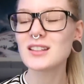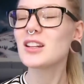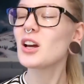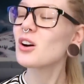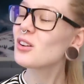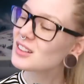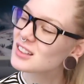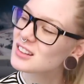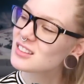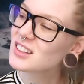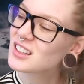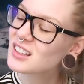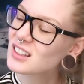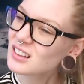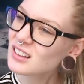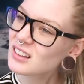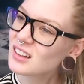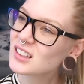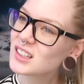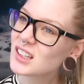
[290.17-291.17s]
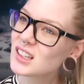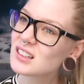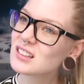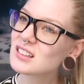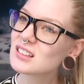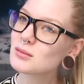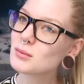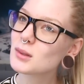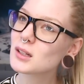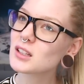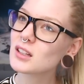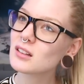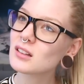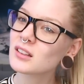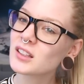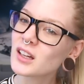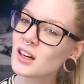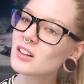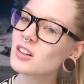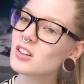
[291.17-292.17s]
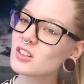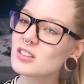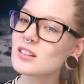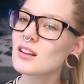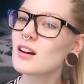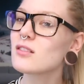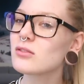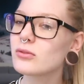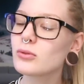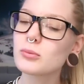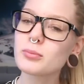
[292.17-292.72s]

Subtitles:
The only thing I guess my younger self